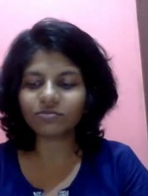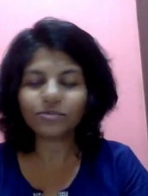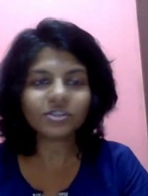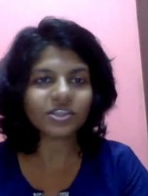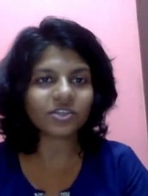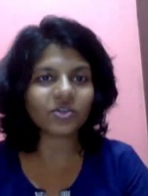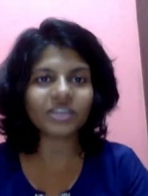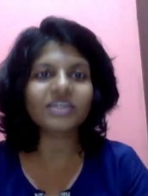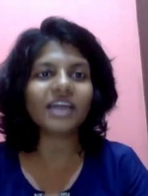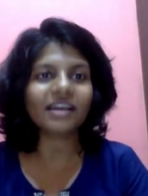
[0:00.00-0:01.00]
food
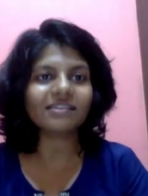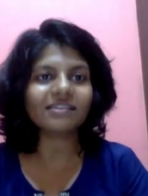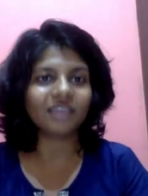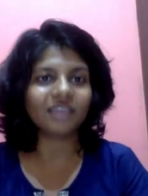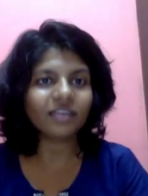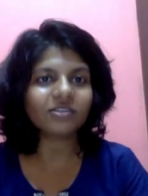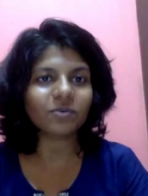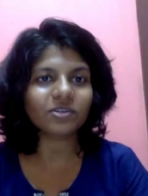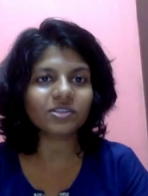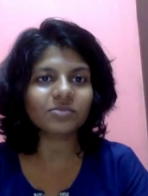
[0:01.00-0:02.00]
security as their
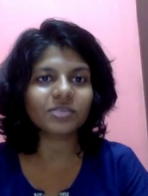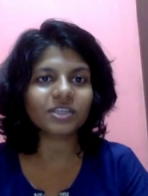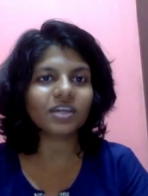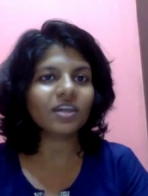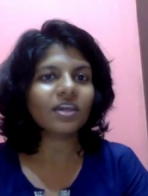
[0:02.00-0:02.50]
responsibility,